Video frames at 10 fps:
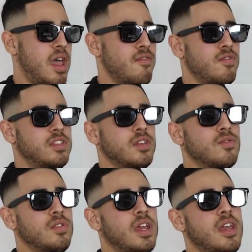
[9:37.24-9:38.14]
every
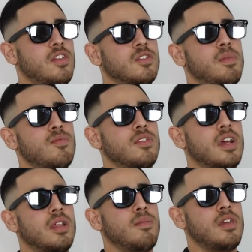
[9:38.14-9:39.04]
single day just people
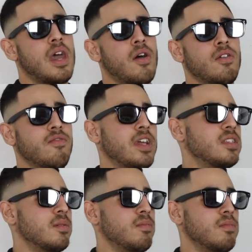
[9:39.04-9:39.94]
telling me how it
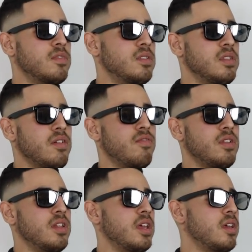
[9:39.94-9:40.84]
affects them
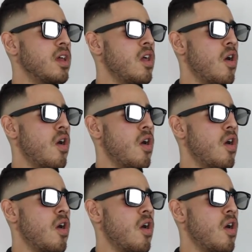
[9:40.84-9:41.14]
differently like